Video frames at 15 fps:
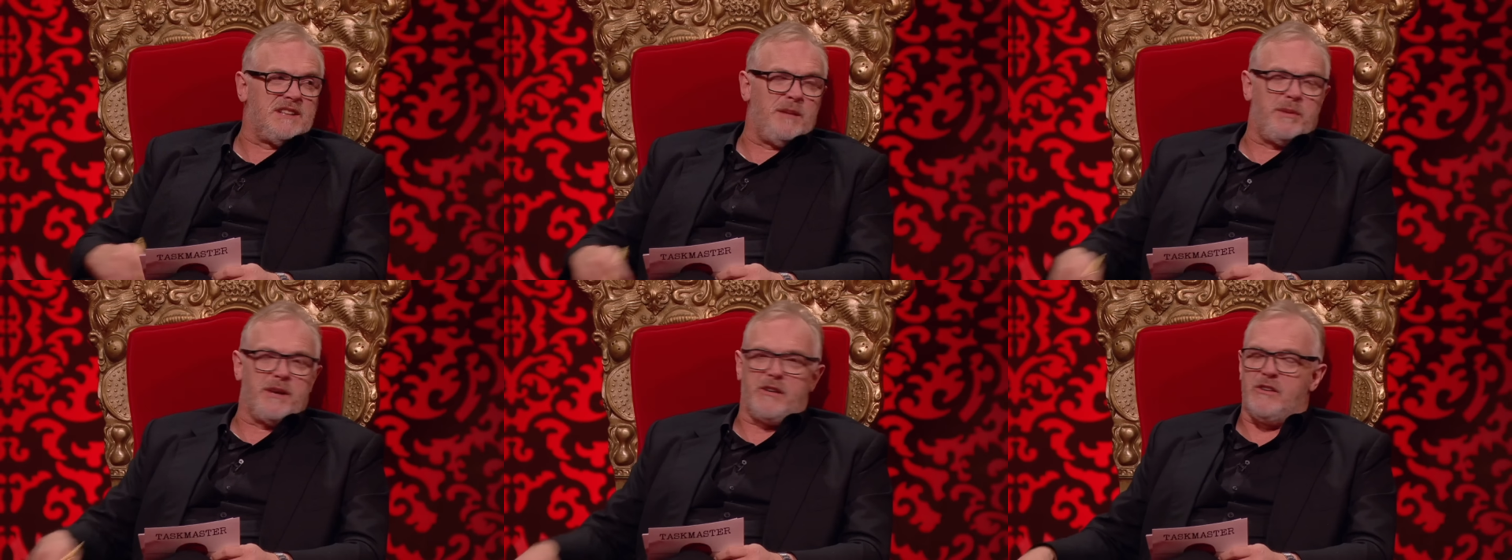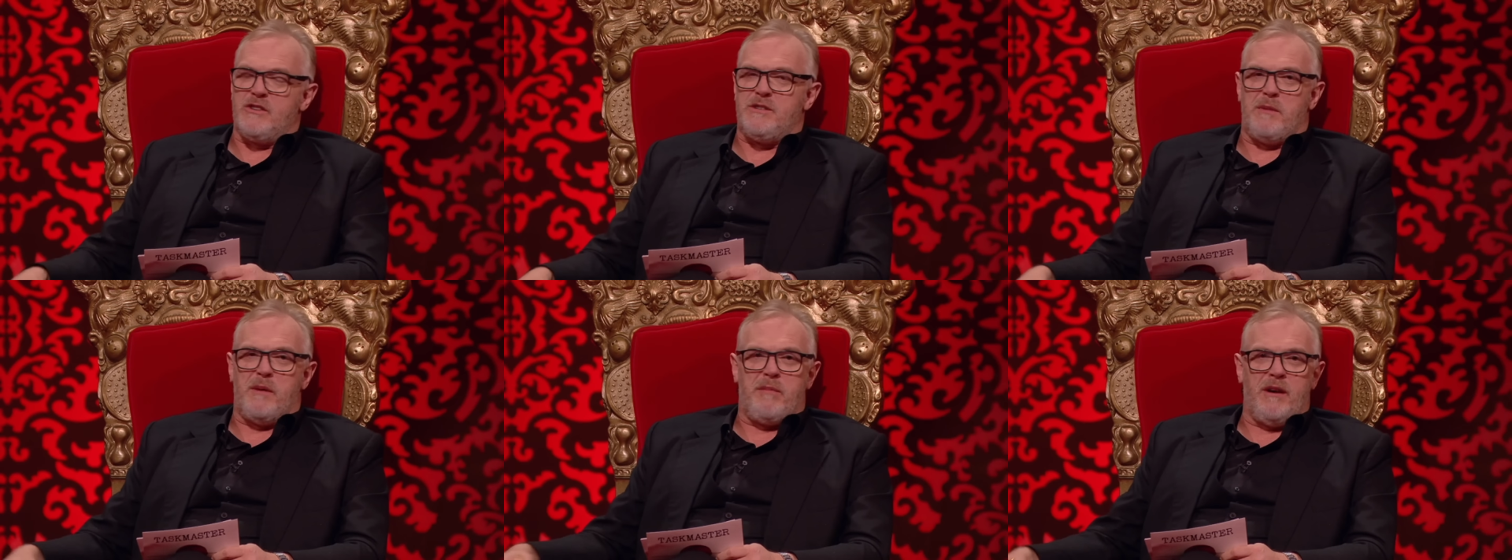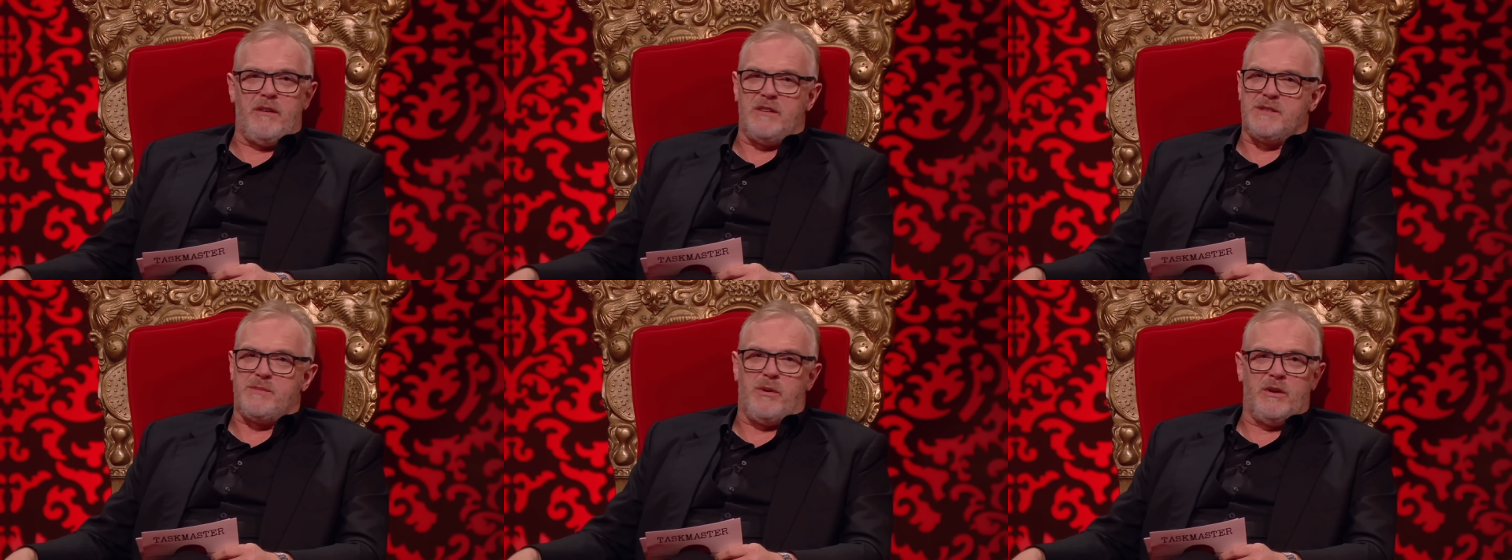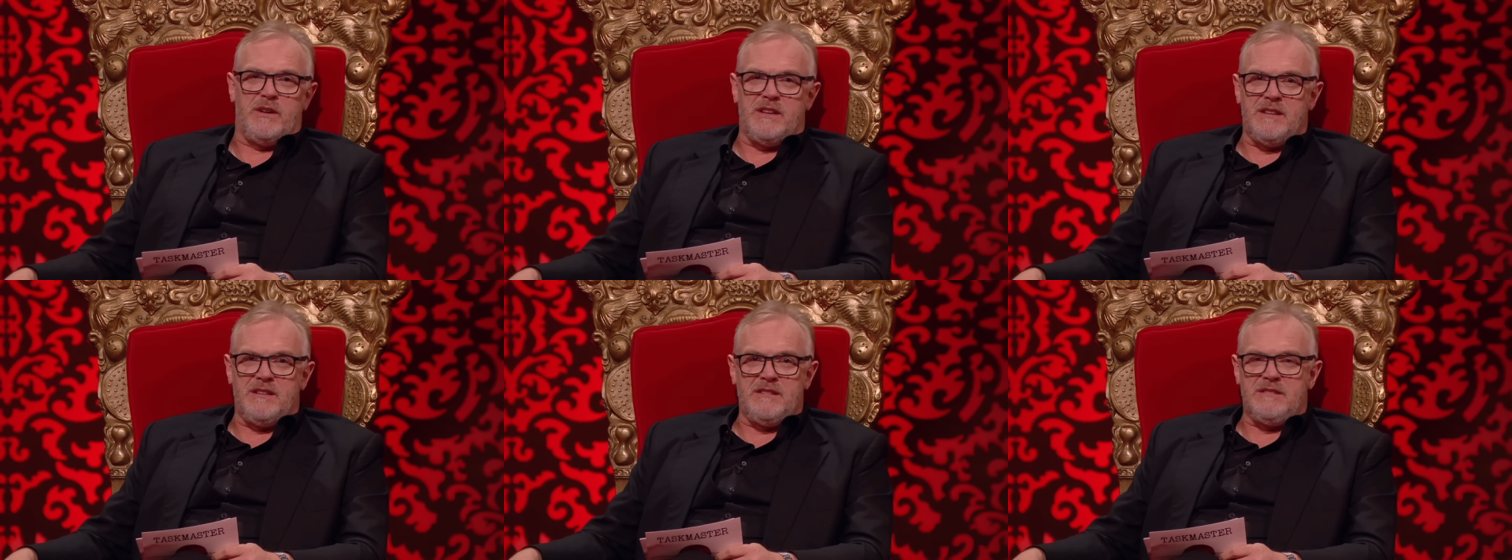going to begrudge him a bonus
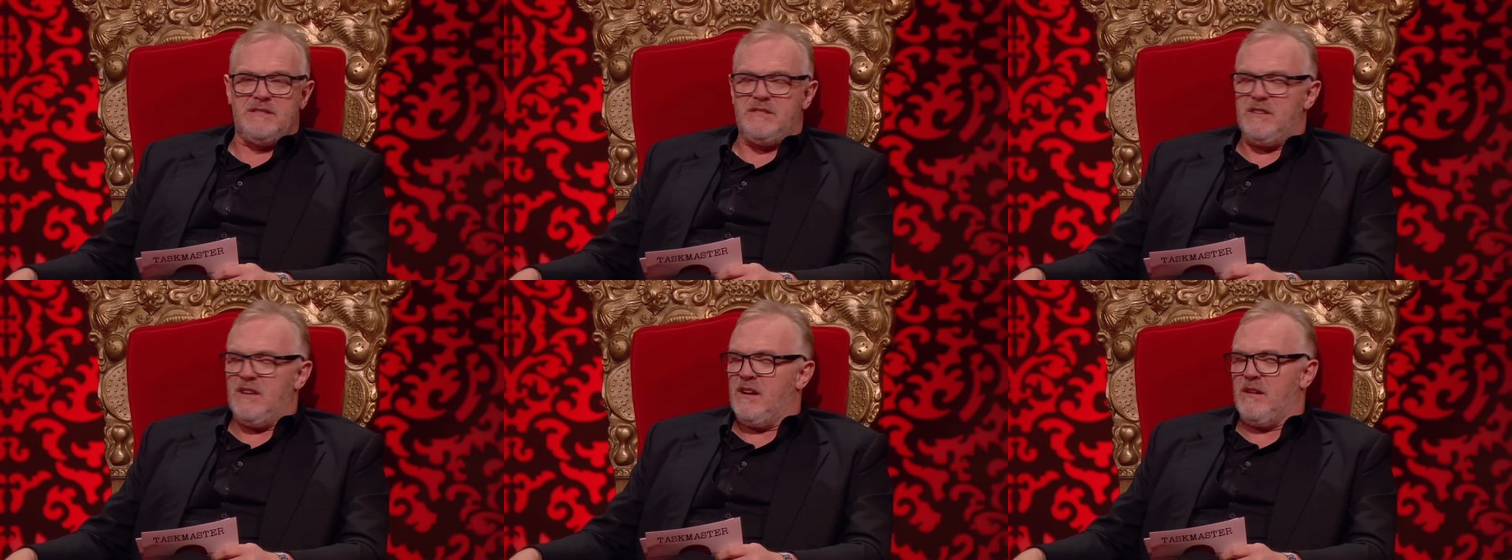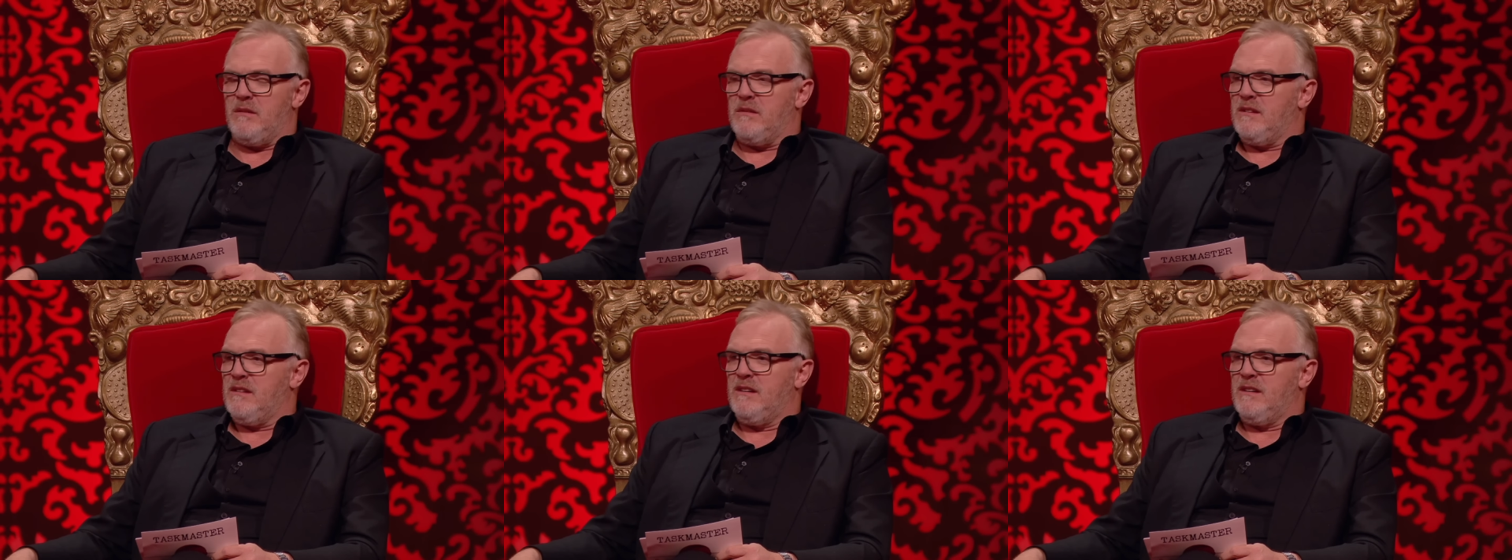point. How many oh, were we giving